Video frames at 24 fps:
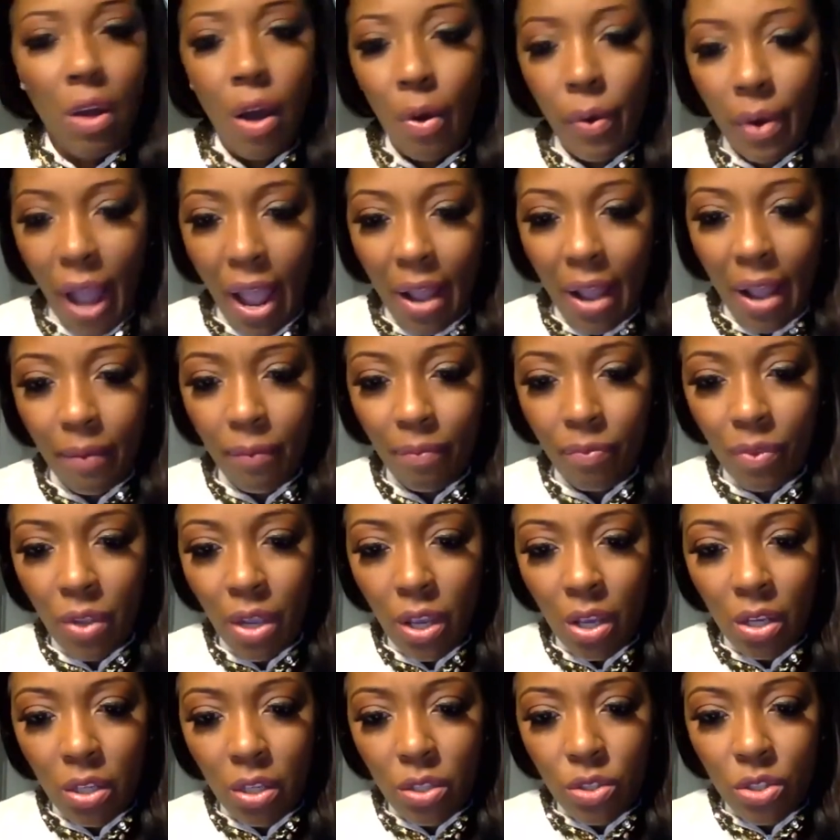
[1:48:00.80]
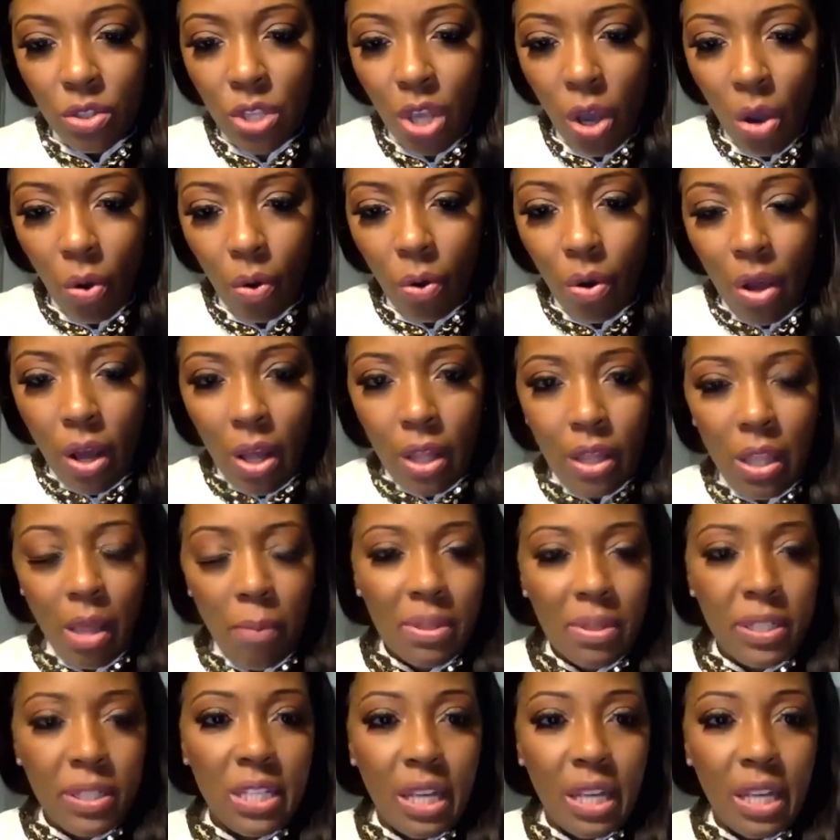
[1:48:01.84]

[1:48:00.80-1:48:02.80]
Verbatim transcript: Okay. So let me